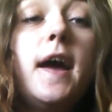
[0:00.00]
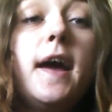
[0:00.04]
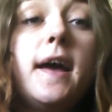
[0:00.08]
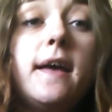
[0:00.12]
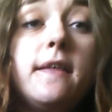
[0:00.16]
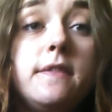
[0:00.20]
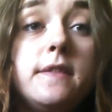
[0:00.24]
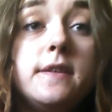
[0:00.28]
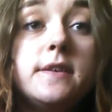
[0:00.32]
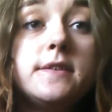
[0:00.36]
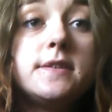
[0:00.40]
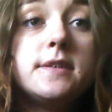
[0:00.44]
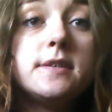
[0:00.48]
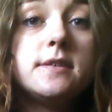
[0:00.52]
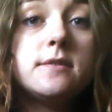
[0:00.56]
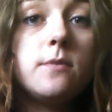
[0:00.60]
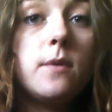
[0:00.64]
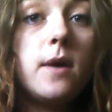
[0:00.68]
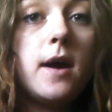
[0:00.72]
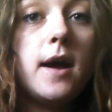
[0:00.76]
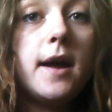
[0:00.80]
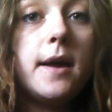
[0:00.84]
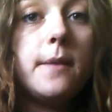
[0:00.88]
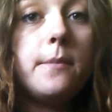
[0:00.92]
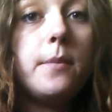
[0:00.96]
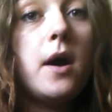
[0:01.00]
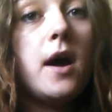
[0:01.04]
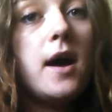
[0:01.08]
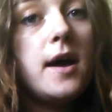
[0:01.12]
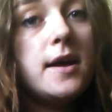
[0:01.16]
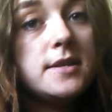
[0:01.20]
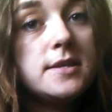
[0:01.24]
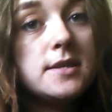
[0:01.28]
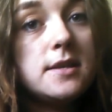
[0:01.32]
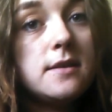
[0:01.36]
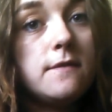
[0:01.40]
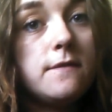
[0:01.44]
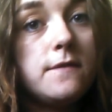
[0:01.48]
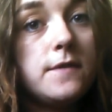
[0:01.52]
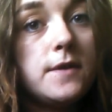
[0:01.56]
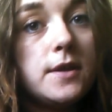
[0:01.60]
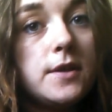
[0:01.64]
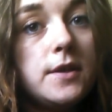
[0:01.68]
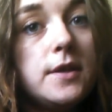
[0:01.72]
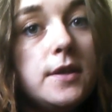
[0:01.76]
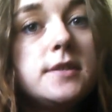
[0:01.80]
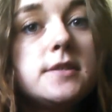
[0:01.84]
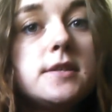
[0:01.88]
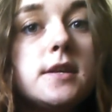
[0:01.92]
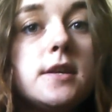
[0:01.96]
And this is why positive
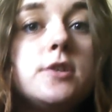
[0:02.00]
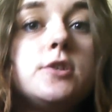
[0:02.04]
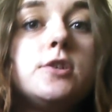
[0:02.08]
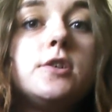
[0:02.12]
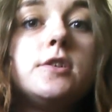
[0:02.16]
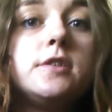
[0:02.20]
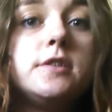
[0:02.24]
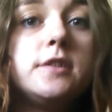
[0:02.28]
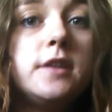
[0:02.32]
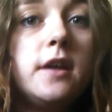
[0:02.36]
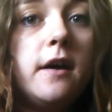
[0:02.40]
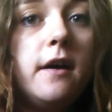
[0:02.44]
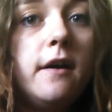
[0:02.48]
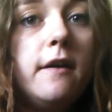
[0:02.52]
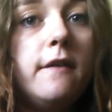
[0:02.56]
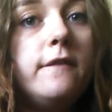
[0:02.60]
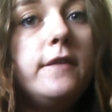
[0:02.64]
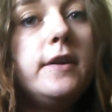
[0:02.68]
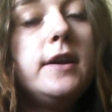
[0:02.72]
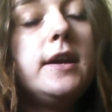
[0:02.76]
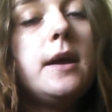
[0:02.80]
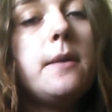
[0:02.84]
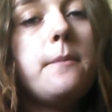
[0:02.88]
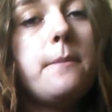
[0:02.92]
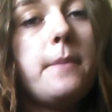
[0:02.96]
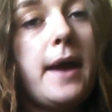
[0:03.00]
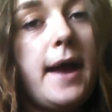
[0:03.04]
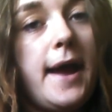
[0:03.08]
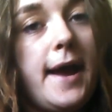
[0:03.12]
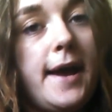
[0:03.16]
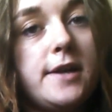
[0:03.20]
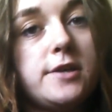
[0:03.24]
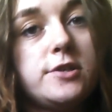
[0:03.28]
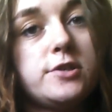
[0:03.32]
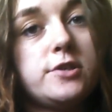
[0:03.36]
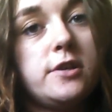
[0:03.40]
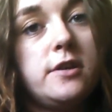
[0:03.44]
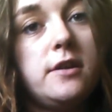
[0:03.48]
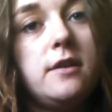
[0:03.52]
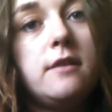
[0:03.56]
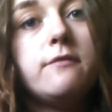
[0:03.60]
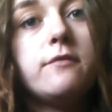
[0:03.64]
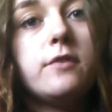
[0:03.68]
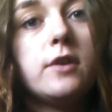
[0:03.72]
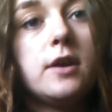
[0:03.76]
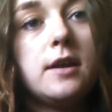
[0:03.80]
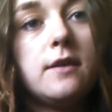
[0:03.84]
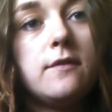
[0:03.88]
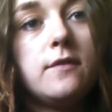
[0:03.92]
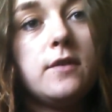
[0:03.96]
feelings such as love and compassion and
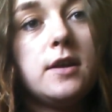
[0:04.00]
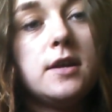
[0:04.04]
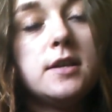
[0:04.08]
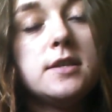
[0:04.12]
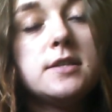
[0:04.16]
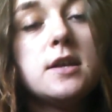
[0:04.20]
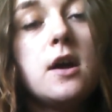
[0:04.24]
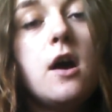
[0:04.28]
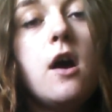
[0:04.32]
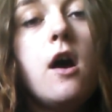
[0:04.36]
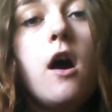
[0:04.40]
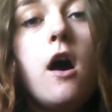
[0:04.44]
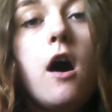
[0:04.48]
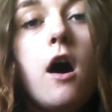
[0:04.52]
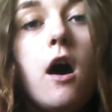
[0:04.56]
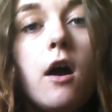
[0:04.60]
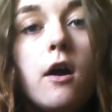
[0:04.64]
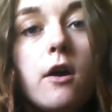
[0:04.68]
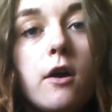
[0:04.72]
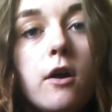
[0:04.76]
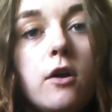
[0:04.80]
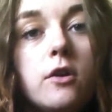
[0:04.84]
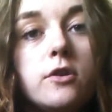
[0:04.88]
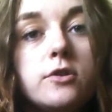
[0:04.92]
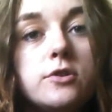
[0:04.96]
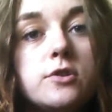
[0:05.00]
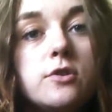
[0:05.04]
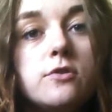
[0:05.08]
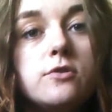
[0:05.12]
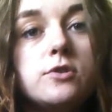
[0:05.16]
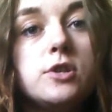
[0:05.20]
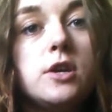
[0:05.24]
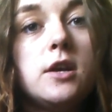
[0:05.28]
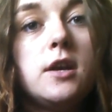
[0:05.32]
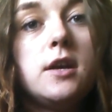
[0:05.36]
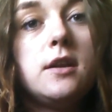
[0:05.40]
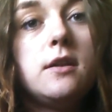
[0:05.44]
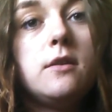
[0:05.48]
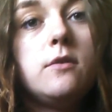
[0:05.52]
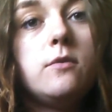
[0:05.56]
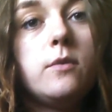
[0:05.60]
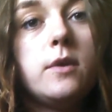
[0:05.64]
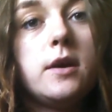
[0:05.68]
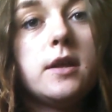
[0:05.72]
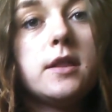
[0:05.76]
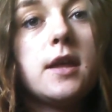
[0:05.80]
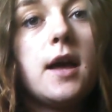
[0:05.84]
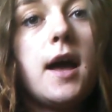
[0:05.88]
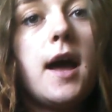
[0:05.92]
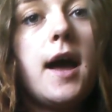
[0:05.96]
forgiveness are all associated
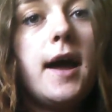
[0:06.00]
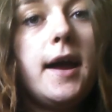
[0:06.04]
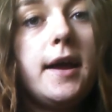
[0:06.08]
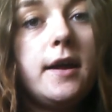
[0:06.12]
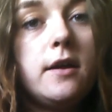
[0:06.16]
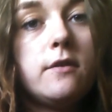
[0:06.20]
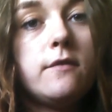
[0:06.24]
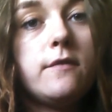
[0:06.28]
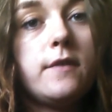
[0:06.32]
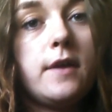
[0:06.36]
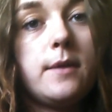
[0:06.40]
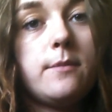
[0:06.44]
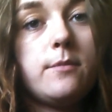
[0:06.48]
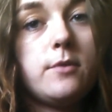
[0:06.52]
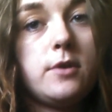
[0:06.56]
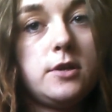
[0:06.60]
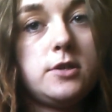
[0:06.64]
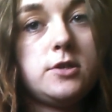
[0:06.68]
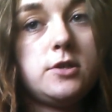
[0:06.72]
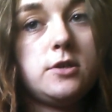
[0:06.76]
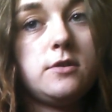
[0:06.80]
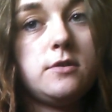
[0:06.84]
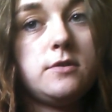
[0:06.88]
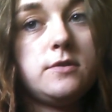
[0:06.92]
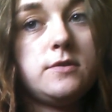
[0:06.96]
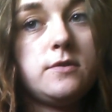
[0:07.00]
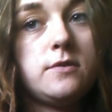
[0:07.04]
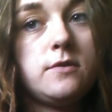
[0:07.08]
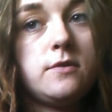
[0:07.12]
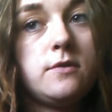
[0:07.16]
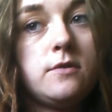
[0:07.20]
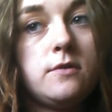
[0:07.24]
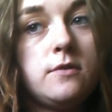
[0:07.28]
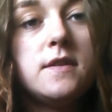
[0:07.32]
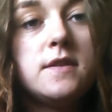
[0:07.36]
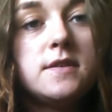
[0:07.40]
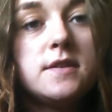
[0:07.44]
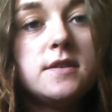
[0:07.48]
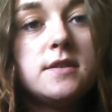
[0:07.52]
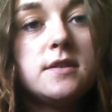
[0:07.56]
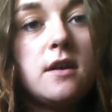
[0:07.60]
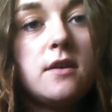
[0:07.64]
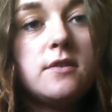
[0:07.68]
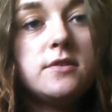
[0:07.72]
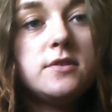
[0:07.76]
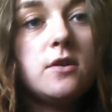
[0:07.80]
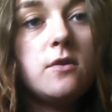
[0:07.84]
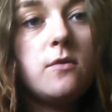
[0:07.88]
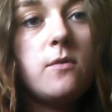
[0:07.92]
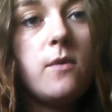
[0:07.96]
with higher vibrations. This is
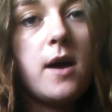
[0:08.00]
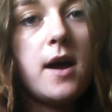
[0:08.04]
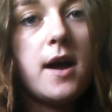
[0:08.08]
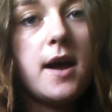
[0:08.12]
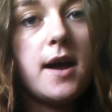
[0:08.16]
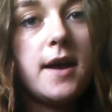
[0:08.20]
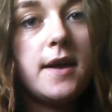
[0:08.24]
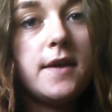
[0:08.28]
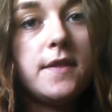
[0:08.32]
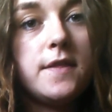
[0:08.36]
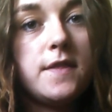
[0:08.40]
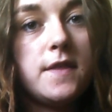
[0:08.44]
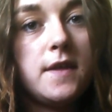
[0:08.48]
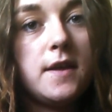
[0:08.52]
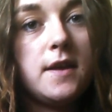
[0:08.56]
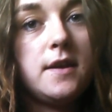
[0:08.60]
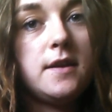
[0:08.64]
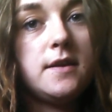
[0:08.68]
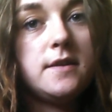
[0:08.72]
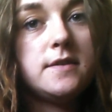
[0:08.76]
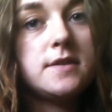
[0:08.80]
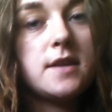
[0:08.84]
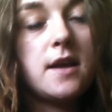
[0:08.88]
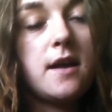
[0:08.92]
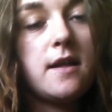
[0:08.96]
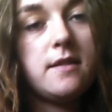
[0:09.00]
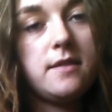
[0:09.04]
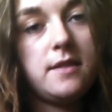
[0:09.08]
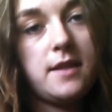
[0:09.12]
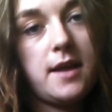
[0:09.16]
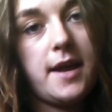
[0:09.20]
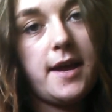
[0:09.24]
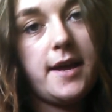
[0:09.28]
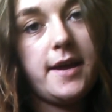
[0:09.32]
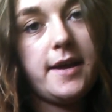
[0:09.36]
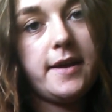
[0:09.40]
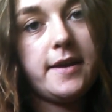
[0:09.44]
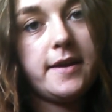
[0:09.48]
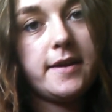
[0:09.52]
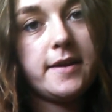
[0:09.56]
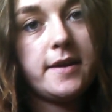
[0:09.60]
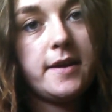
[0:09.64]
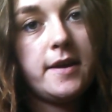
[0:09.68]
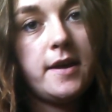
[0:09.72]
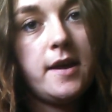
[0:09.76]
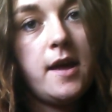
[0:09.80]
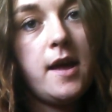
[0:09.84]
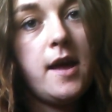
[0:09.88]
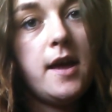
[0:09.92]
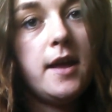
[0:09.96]
also why things like
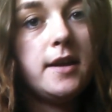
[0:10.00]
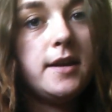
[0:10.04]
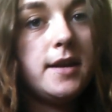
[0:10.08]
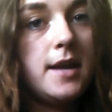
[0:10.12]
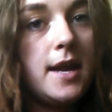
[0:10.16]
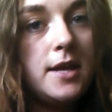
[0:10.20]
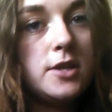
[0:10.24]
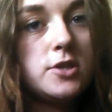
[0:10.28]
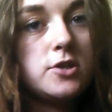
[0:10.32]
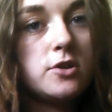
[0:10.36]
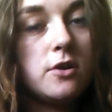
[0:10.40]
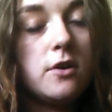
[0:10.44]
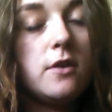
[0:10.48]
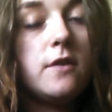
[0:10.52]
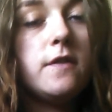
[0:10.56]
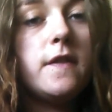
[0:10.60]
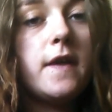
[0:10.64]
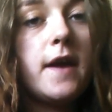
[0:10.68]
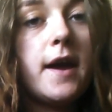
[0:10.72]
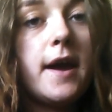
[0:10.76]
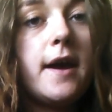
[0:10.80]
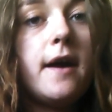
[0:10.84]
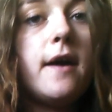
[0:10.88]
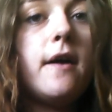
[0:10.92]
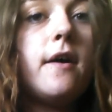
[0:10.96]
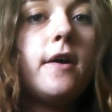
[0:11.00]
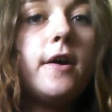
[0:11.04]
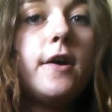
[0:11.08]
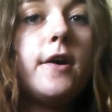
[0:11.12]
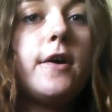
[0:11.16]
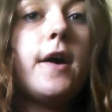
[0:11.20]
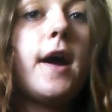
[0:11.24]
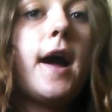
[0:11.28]
nature that are